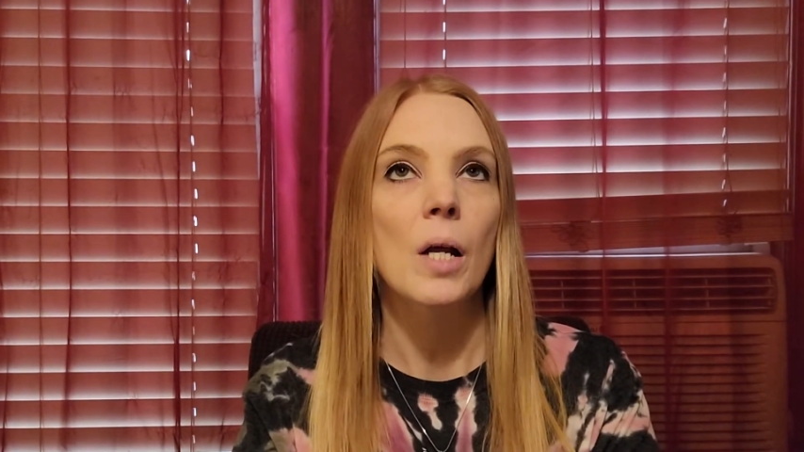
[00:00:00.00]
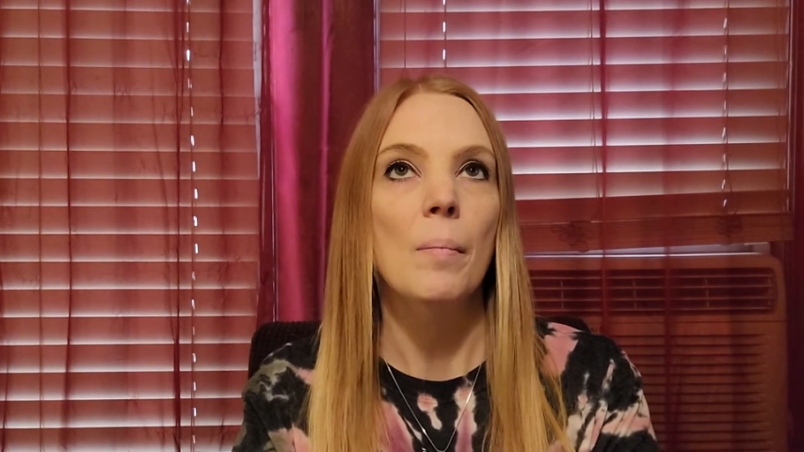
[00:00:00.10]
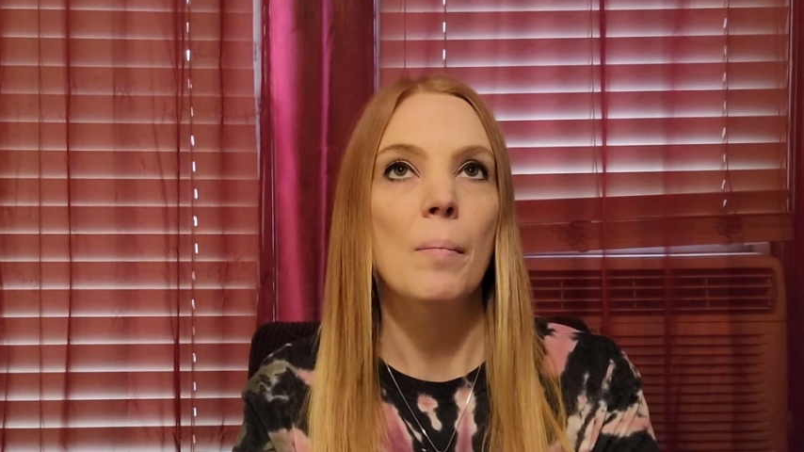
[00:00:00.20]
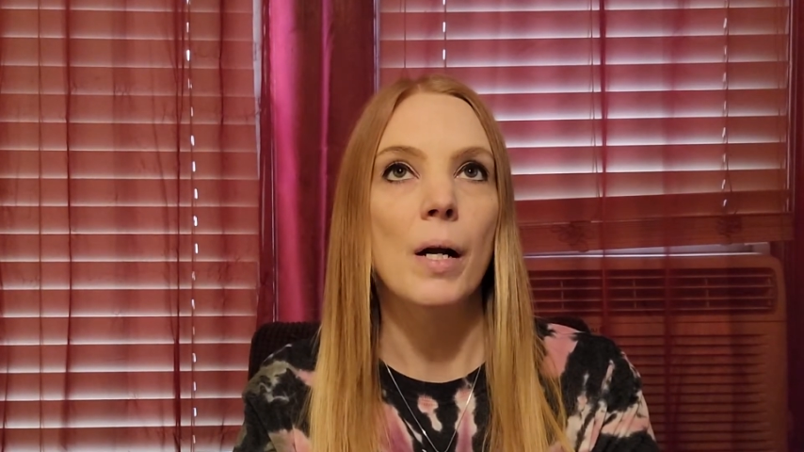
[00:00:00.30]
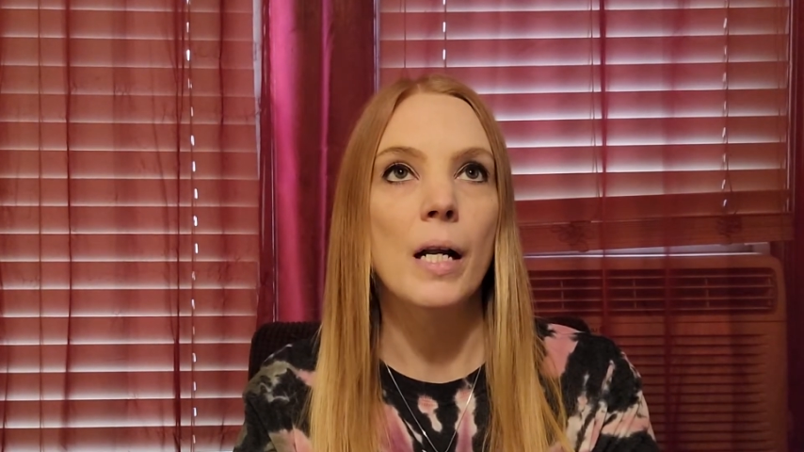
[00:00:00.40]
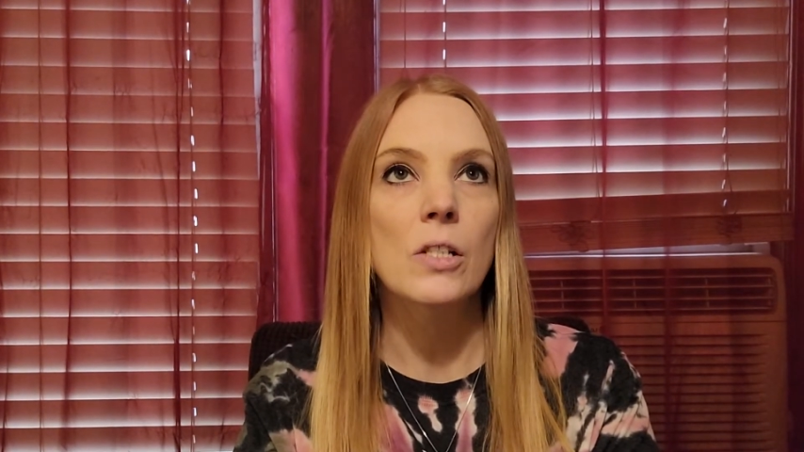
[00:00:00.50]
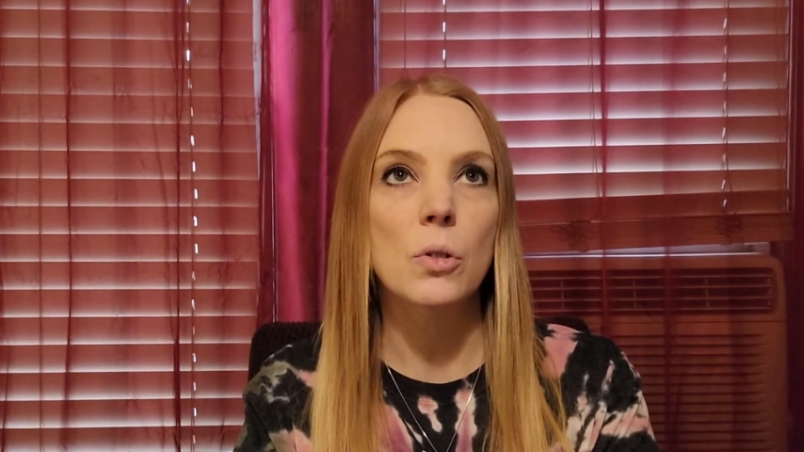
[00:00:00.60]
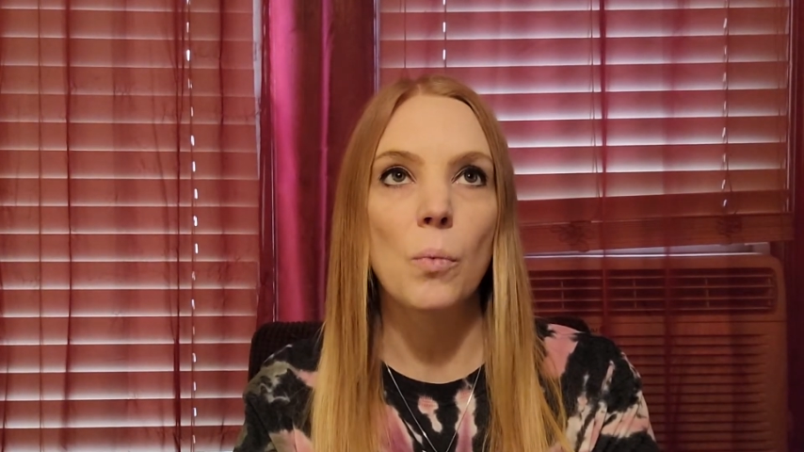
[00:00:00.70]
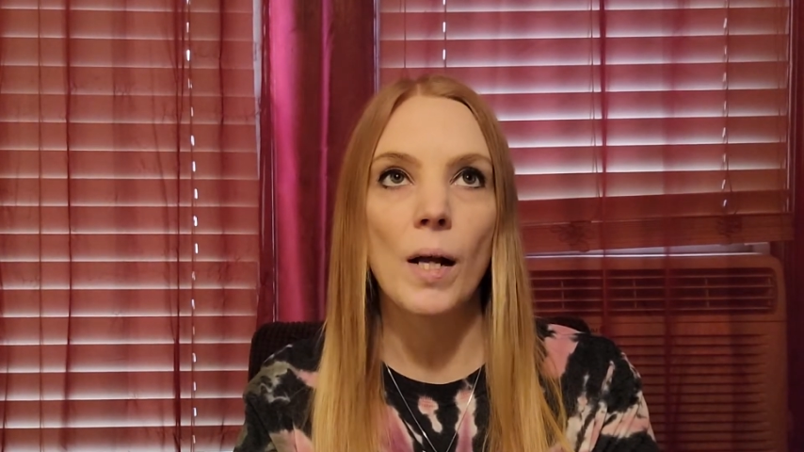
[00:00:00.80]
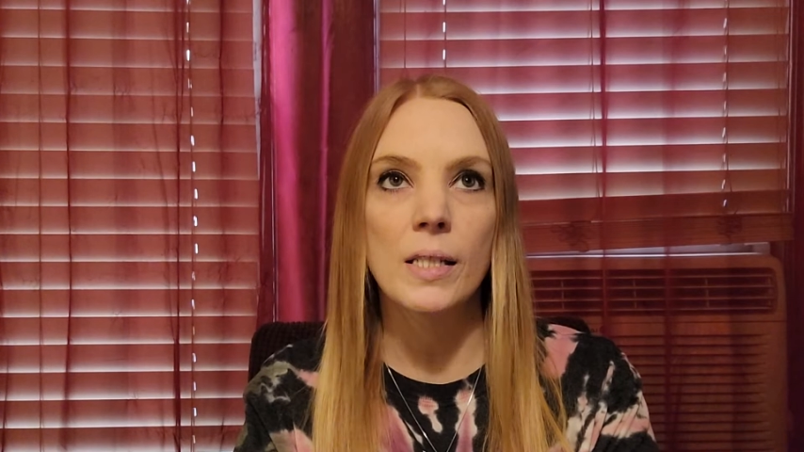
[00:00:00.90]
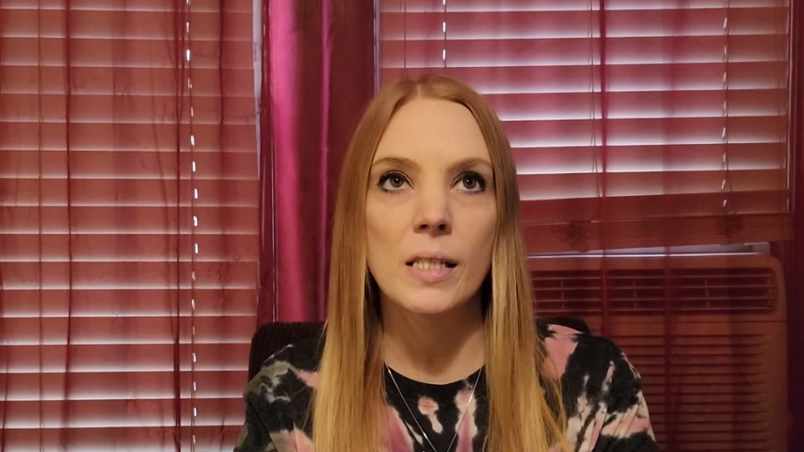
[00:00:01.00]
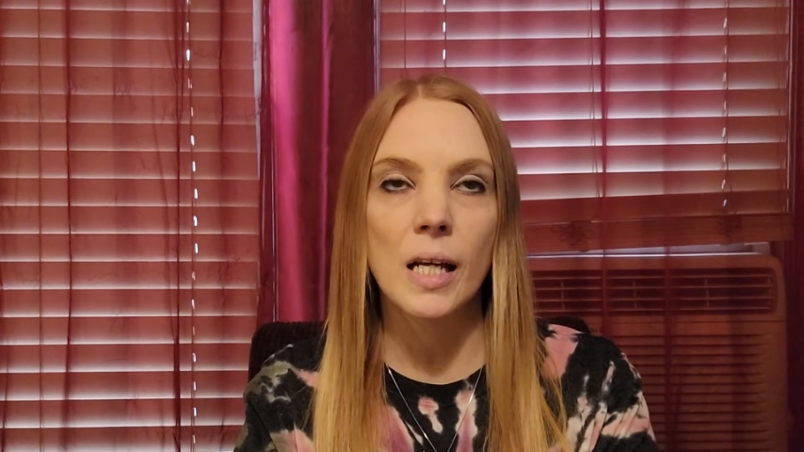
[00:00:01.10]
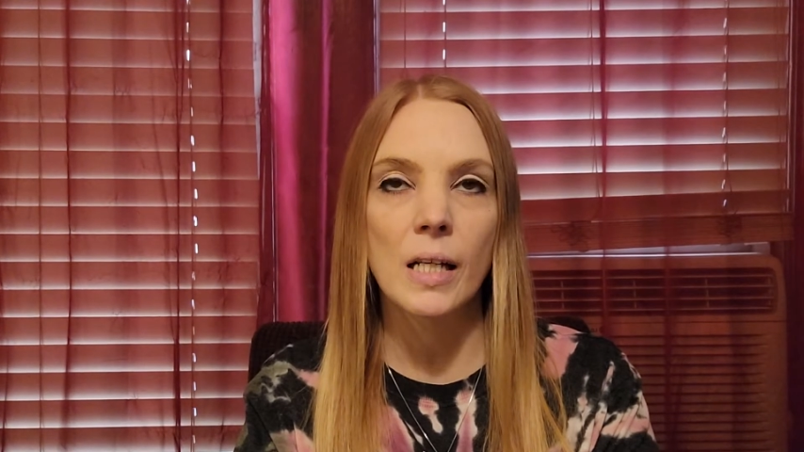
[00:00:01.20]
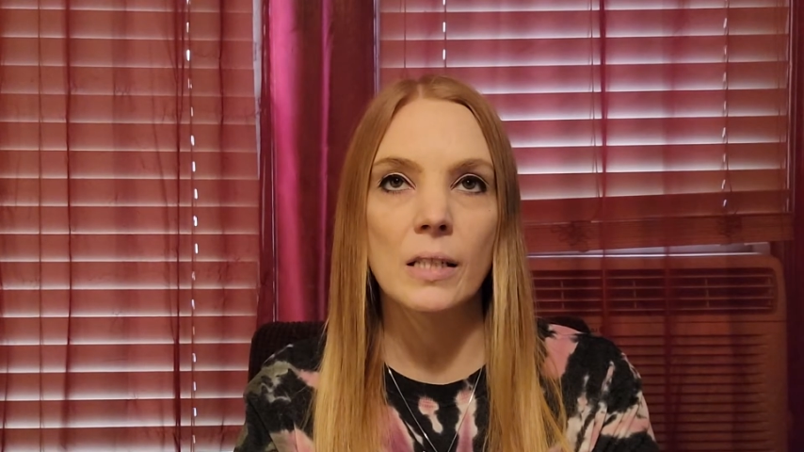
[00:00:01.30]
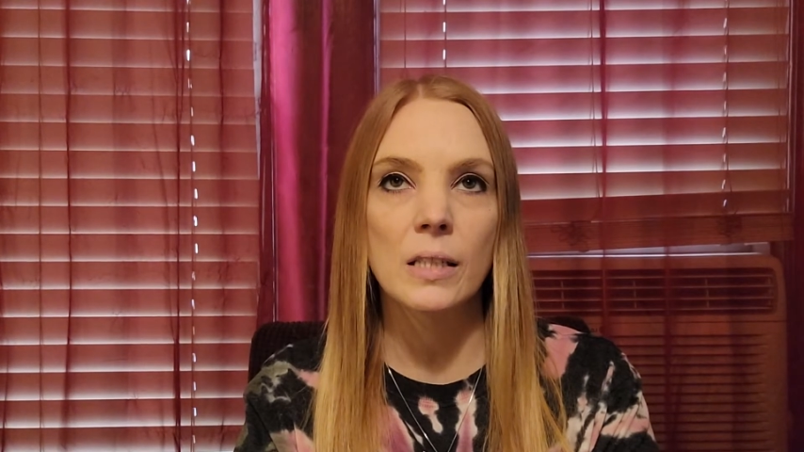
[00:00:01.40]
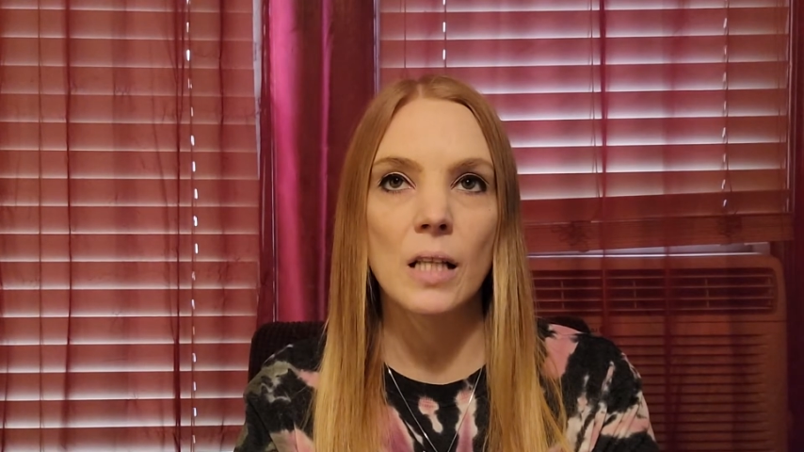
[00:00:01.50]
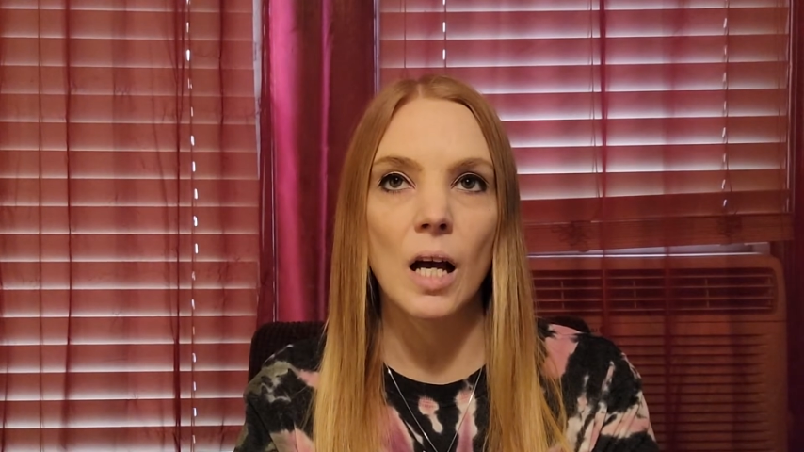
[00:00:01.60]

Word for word: Mondays or Wednesdays.